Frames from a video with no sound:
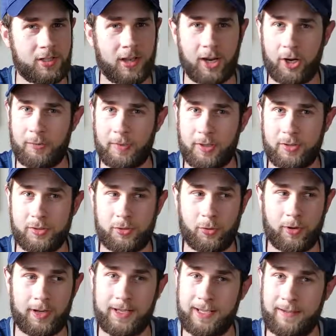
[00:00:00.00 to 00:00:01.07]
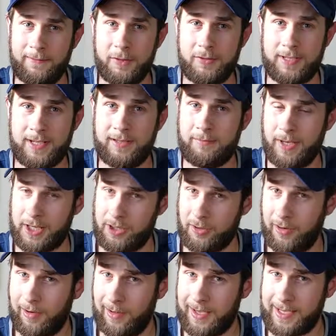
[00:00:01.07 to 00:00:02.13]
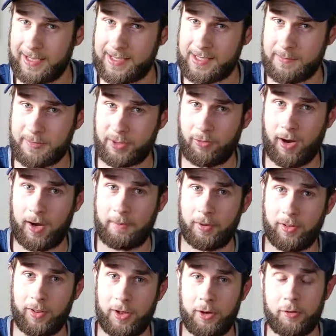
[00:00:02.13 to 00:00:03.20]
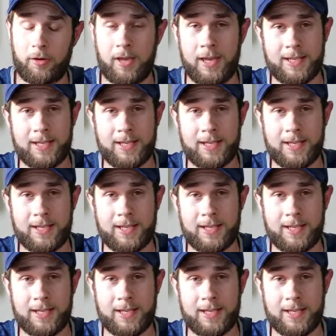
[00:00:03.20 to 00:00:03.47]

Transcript: I hope you enjoyed. If you did, make sure to like and subscribe below,